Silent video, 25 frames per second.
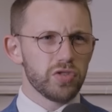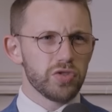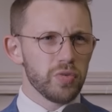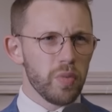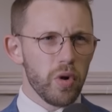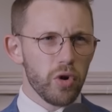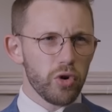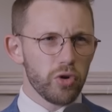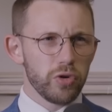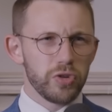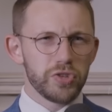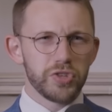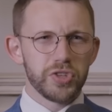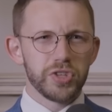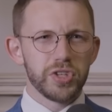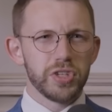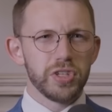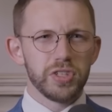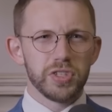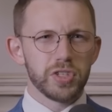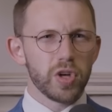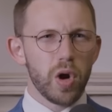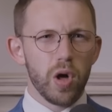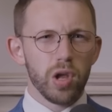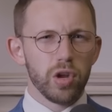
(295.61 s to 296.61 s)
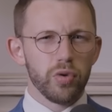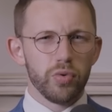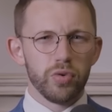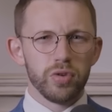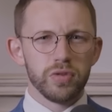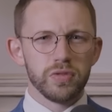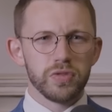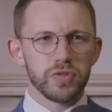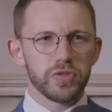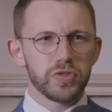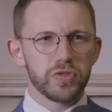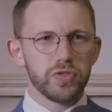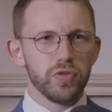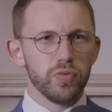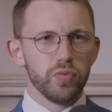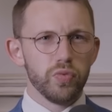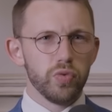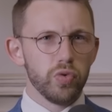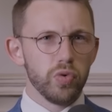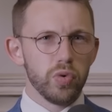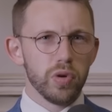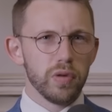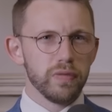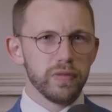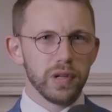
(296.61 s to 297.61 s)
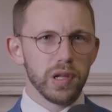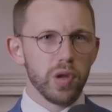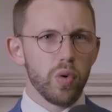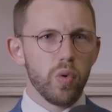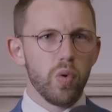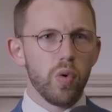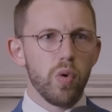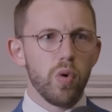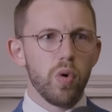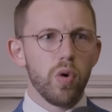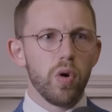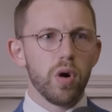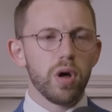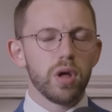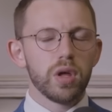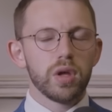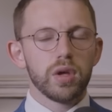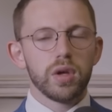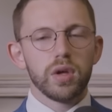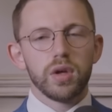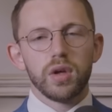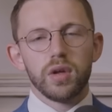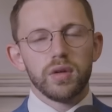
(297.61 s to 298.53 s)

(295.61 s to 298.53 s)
democracy, tolerance, the rule of law,